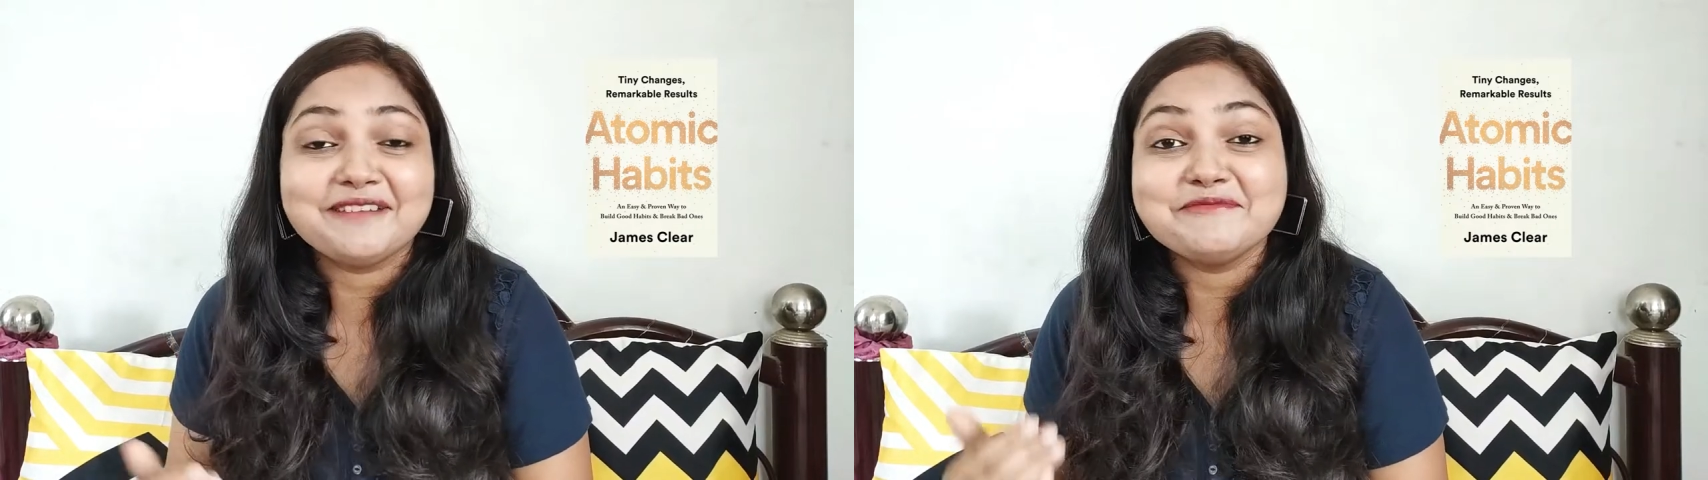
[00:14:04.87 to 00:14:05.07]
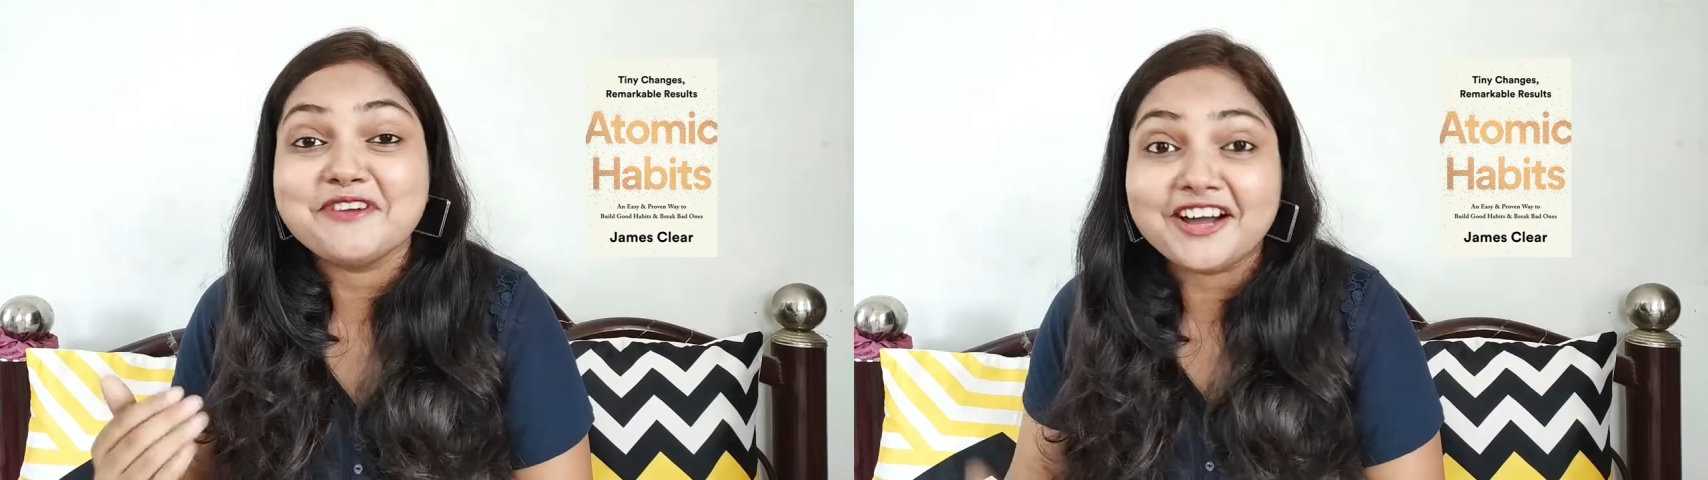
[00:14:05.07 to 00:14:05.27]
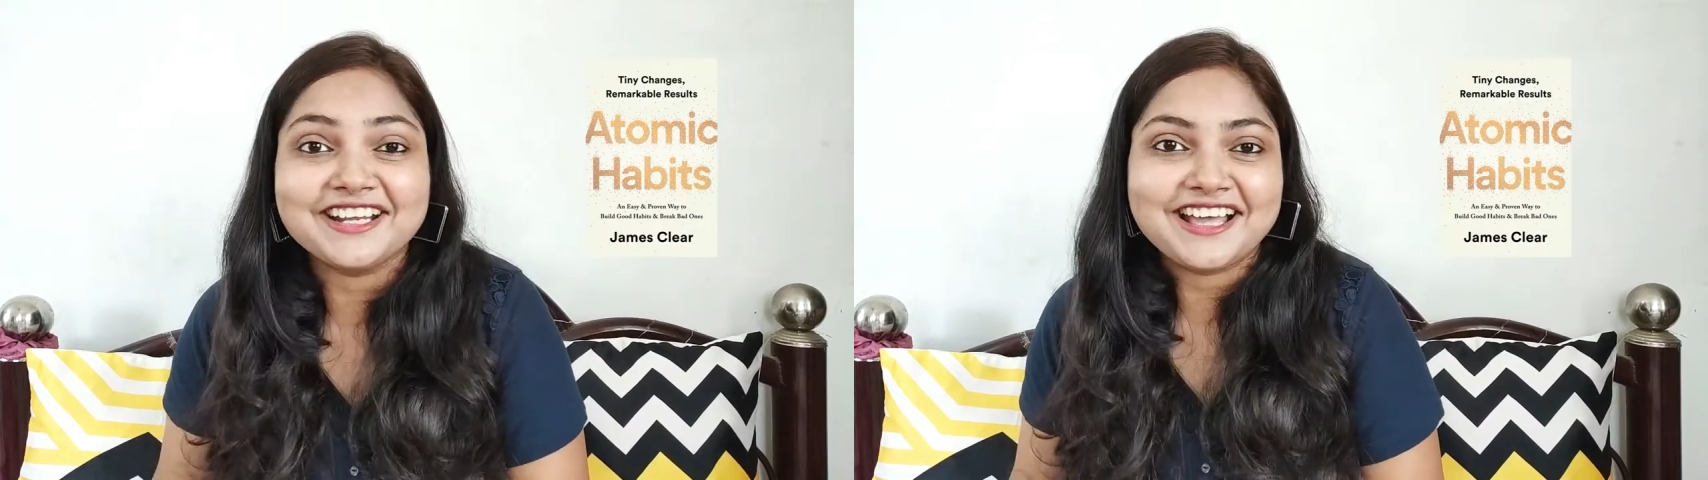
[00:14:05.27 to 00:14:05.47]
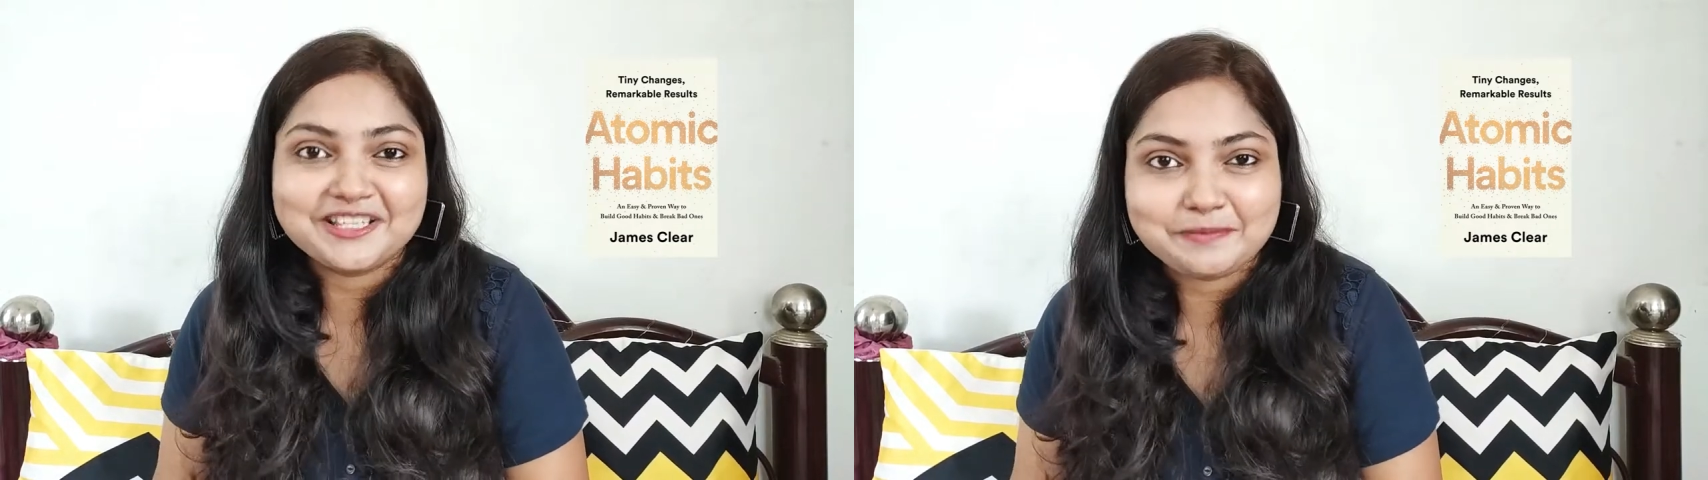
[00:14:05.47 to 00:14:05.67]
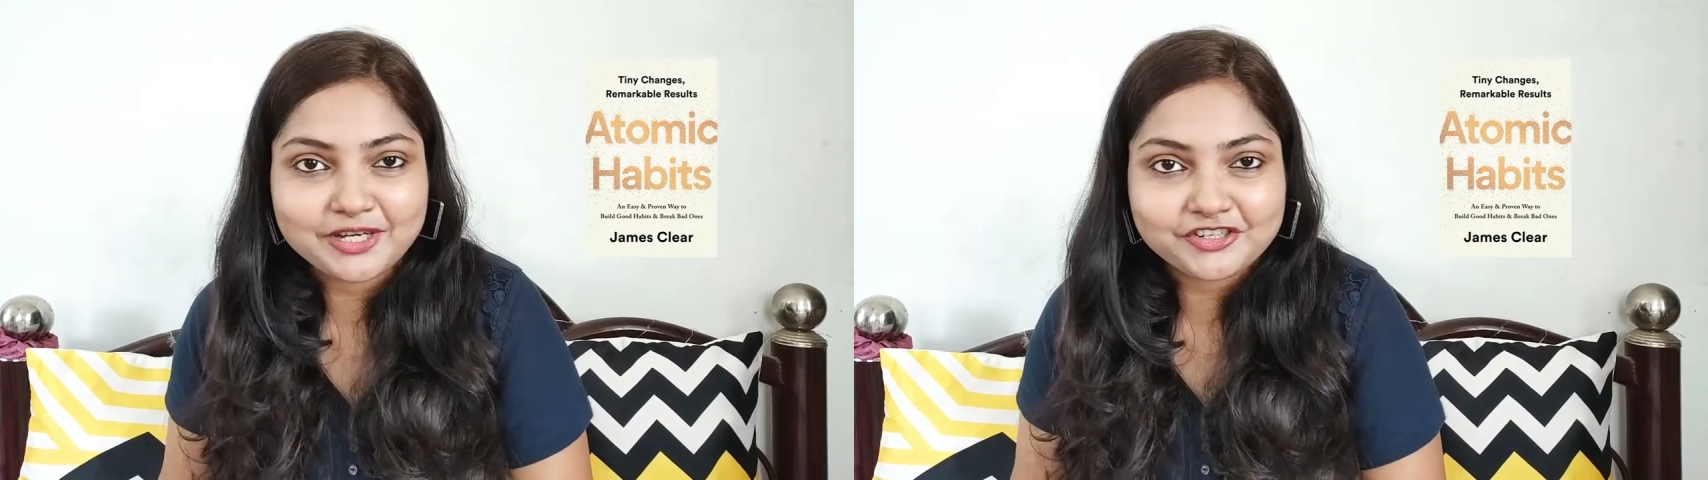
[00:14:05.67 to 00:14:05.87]
I'm not
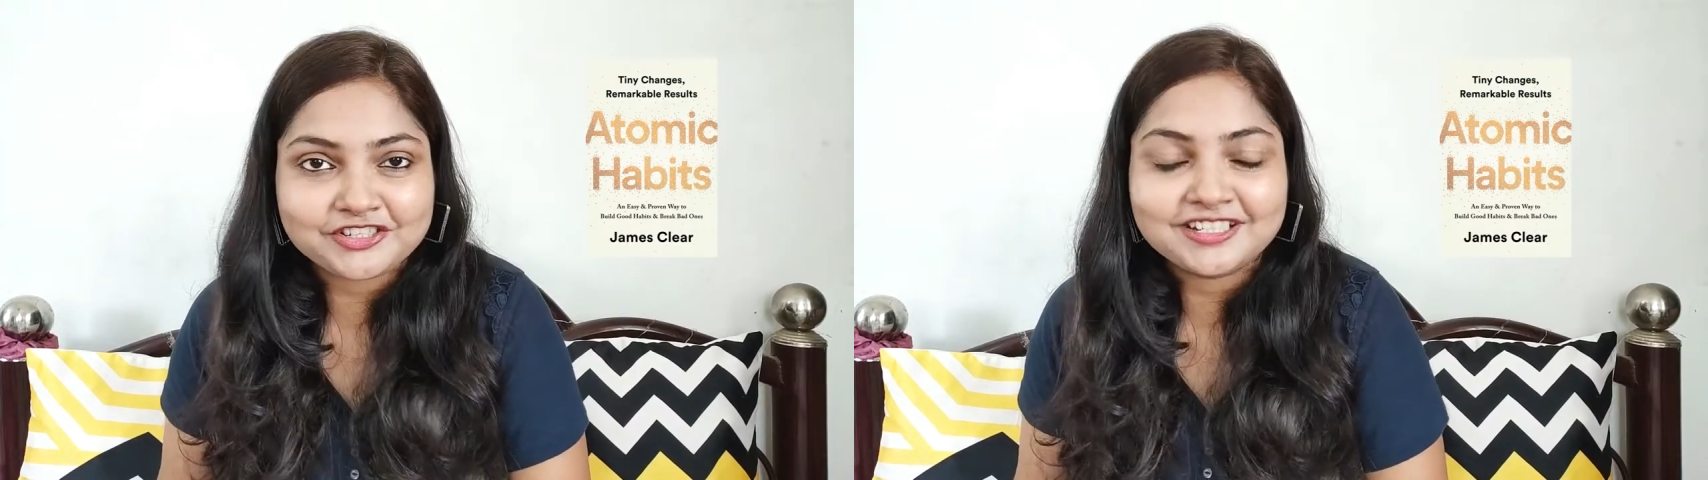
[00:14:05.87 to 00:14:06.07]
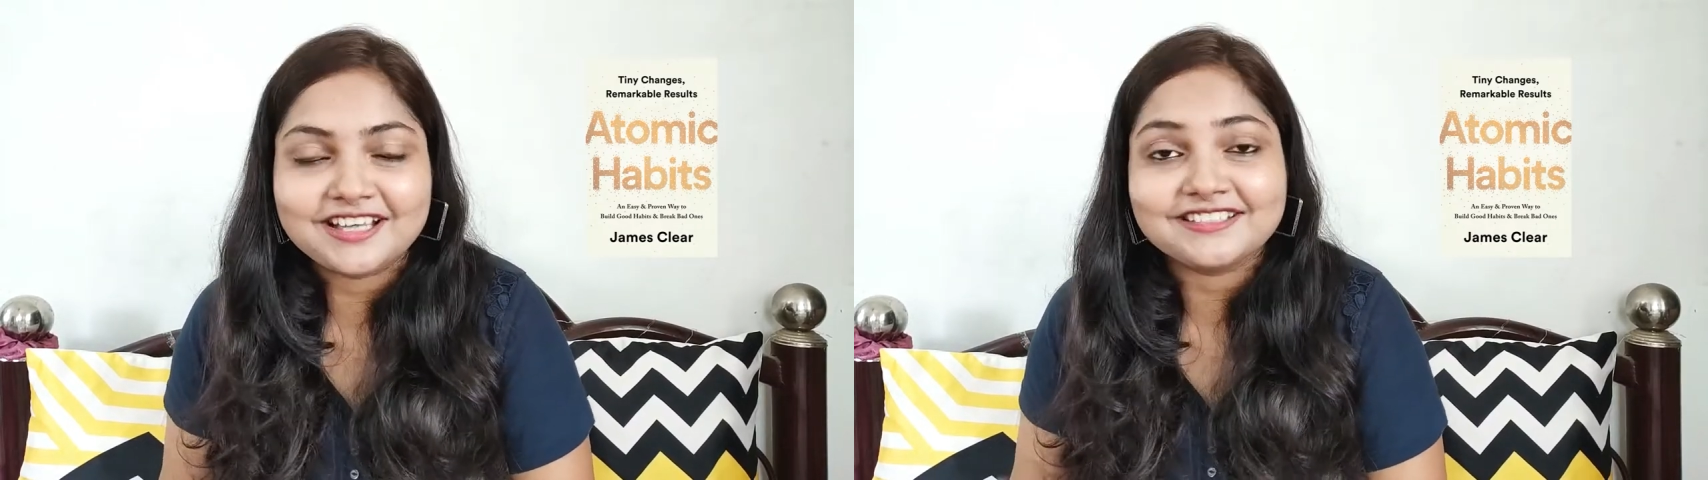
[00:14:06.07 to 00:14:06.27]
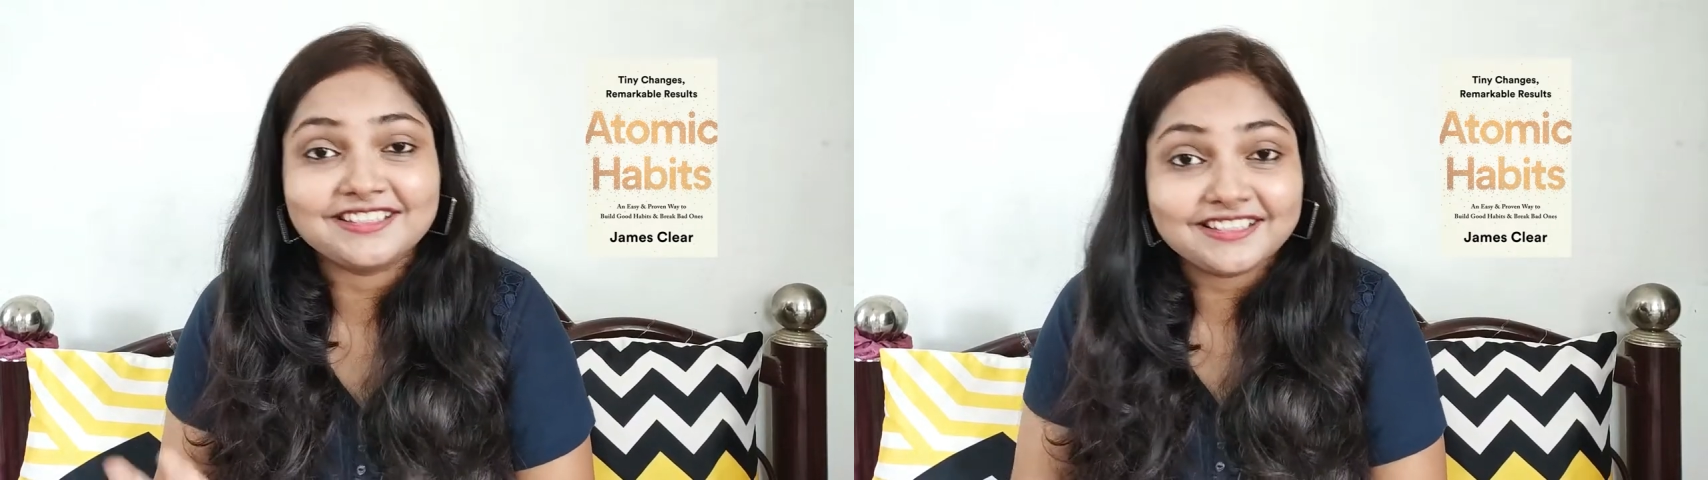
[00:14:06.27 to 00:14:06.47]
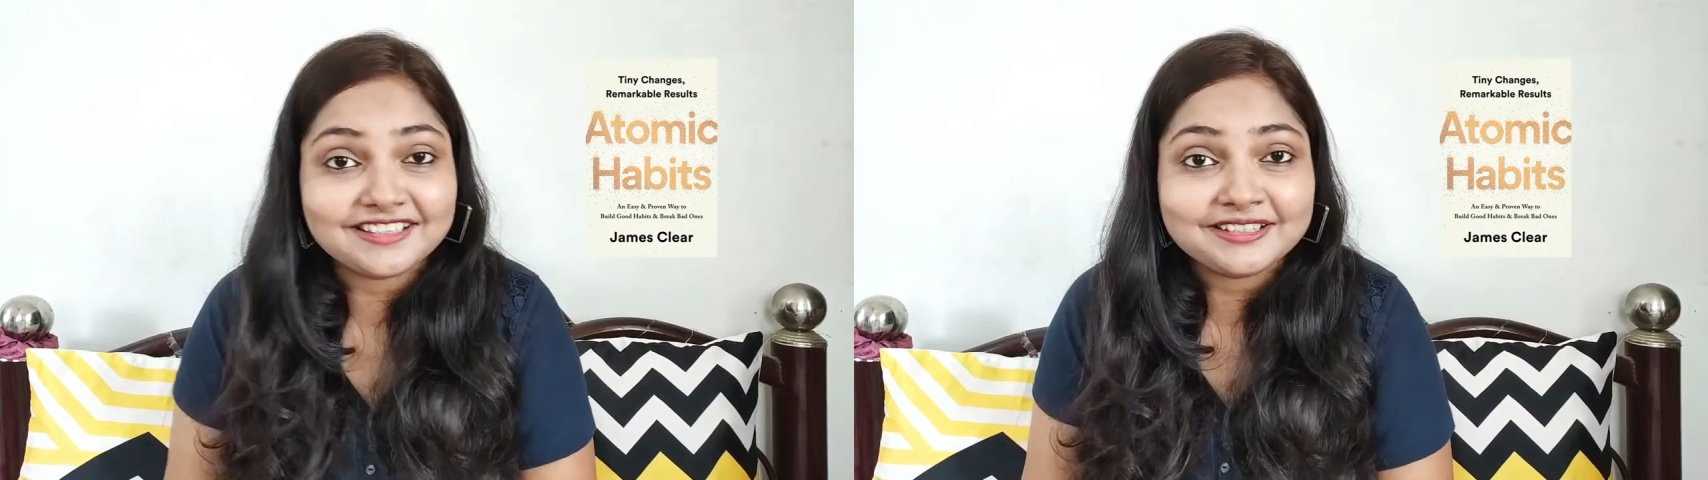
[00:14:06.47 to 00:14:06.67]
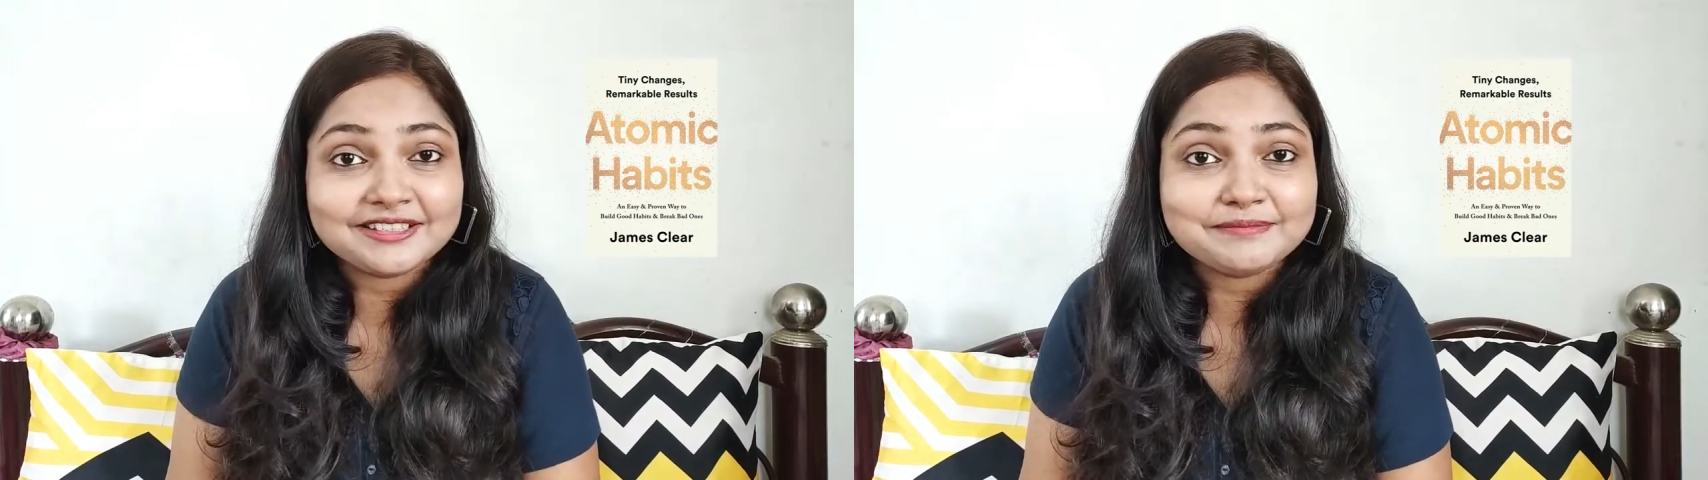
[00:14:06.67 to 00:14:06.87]
as patient as
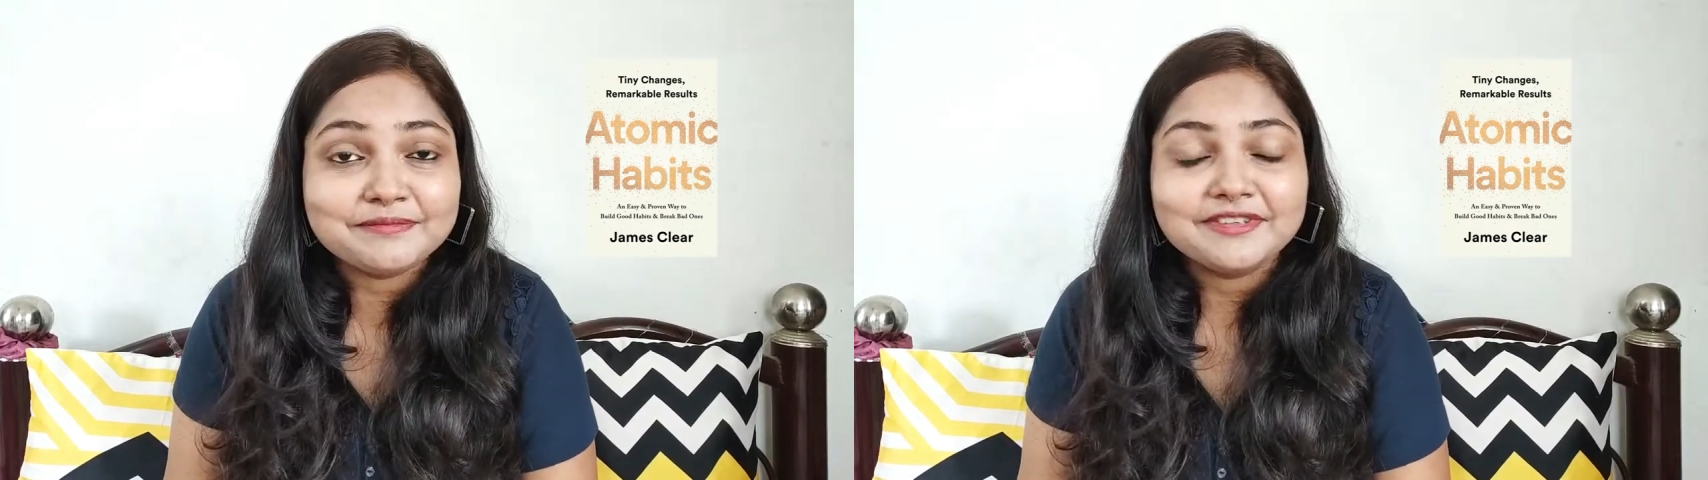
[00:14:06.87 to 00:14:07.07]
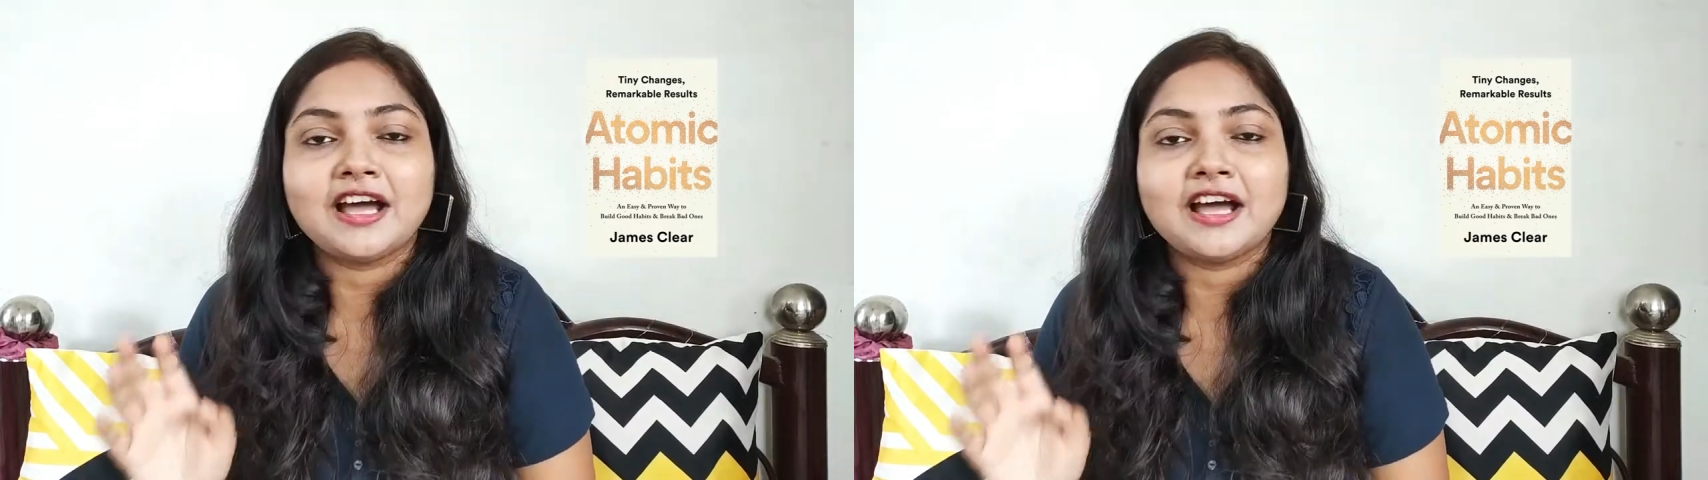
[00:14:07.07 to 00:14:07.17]
he is.